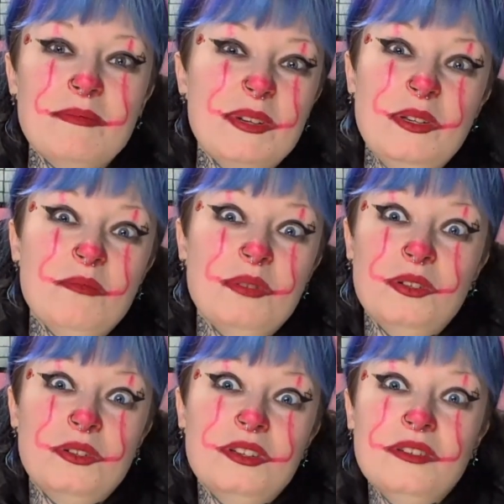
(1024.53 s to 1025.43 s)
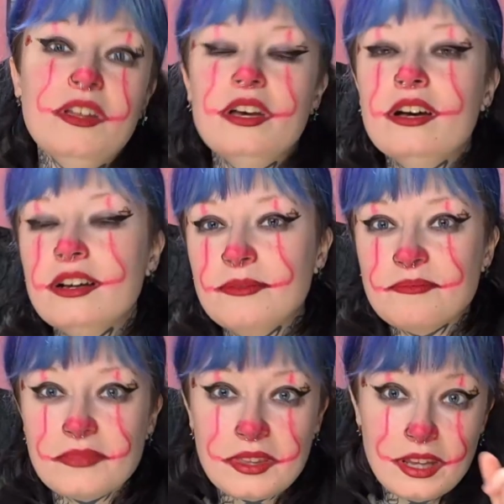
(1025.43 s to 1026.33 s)
my young butt hoodie,
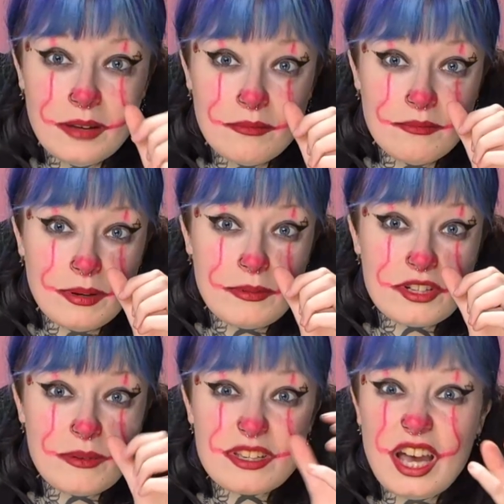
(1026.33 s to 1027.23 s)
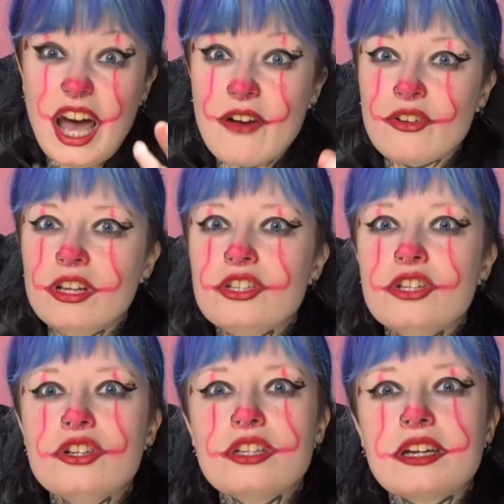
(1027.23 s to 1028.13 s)
my pajamas. I've got an
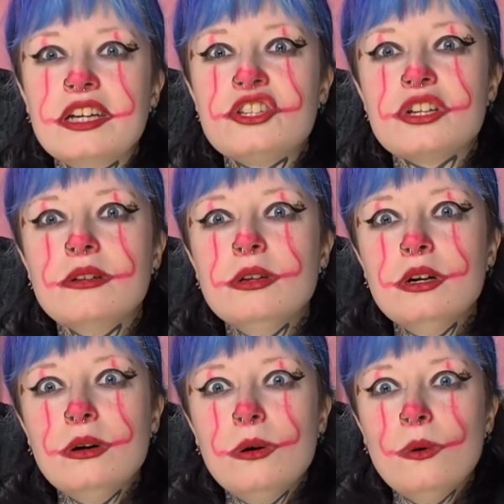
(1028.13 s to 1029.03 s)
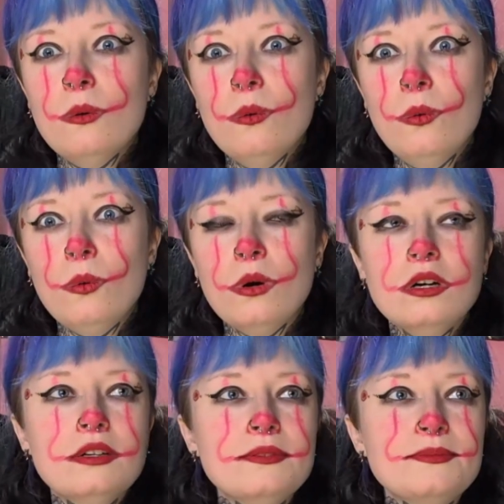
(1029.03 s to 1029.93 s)
itchy nose and I can't itch it.
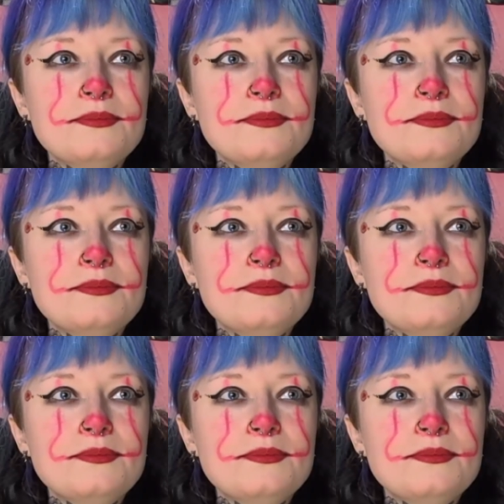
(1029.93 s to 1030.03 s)
Oh,